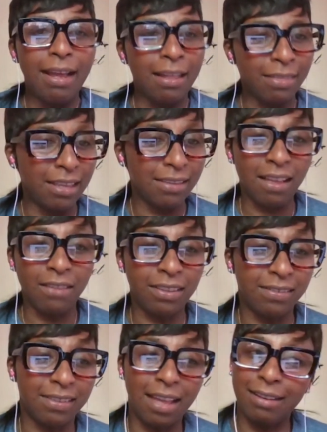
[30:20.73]
and there's
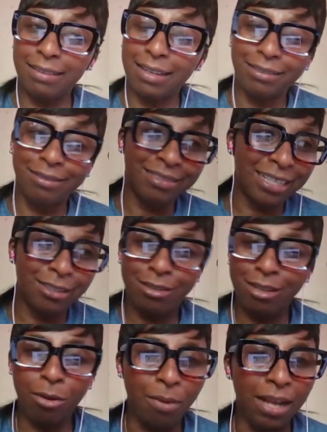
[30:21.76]
others that I think there's
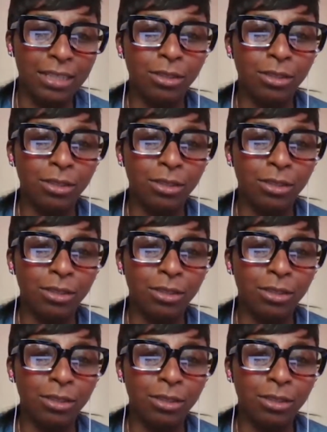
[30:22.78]
no way.